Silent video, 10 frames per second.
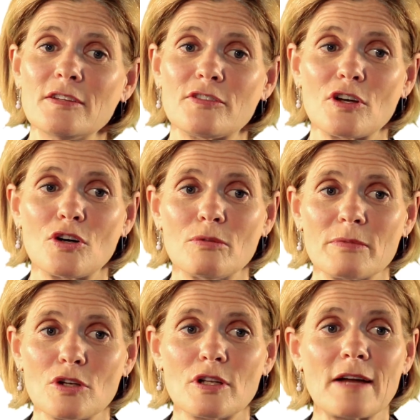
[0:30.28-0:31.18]

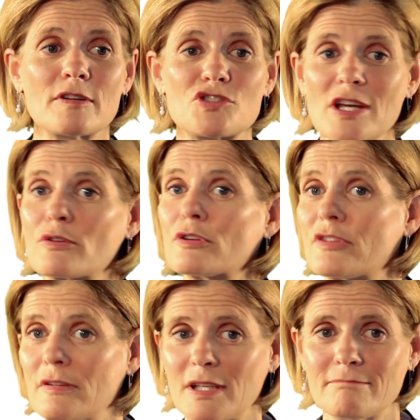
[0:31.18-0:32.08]
So you'll have a general
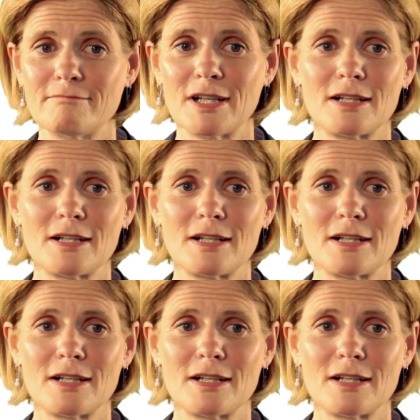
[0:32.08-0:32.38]
CV,